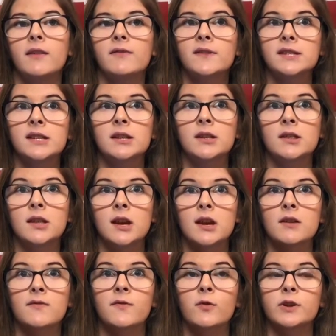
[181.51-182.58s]
have visited
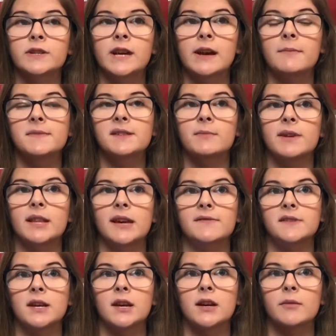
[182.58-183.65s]
there four times in my
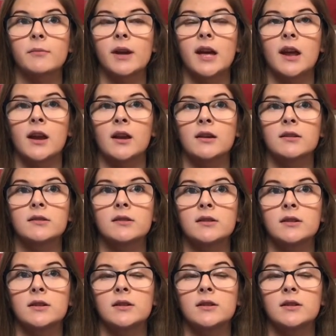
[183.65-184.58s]
lifetime, and